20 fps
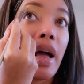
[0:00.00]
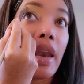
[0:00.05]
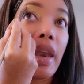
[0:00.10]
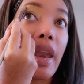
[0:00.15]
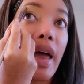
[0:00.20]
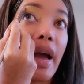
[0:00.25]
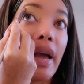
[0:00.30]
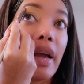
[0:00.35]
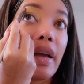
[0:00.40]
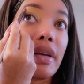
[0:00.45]

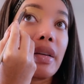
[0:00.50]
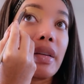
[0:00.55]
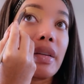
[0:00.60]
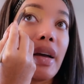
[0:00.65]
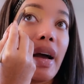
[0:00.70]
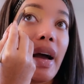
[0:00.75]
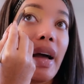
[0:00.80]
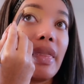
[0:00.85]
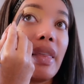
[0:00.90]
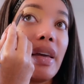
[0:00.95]
Like,
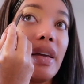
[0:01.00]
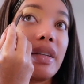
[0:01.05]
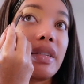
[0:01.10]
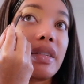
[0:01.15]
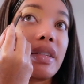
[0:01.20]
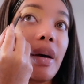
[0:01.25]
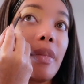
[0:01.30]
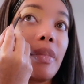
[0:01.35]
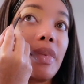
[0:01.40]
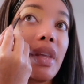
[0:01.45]
I think
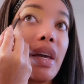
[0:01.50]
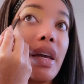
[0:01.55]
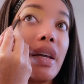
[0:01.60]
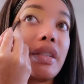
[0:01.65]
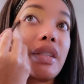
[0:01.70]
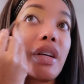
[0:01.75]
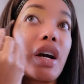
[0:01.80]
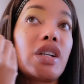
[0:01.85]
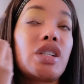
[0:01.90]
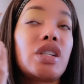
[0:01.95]
some things are